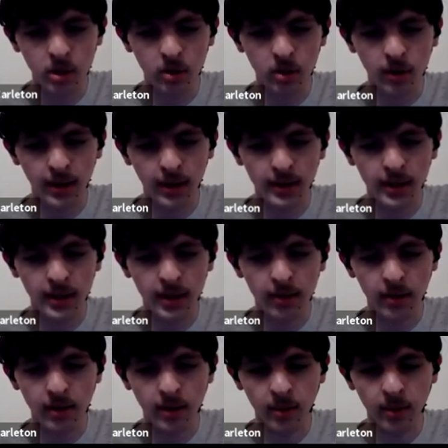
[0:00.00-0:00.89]
switched
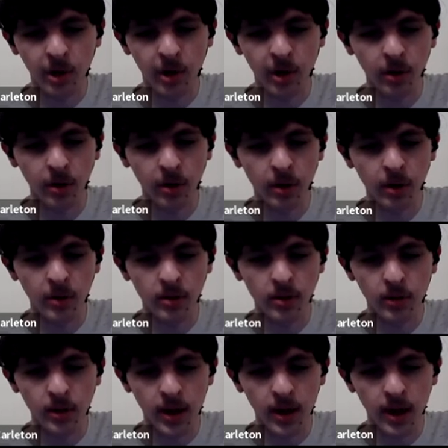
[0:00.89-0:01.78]
to executing the
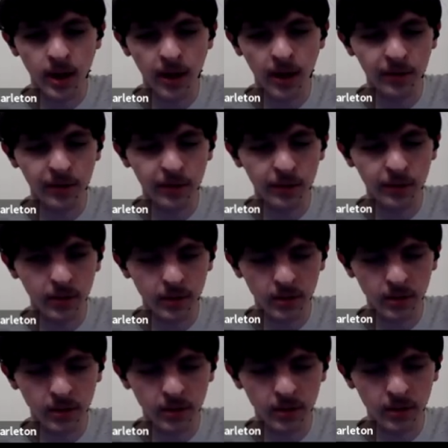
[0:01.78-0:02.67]
part under the
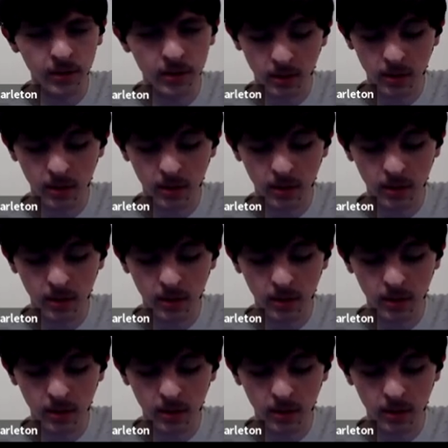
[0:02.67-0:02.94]
if.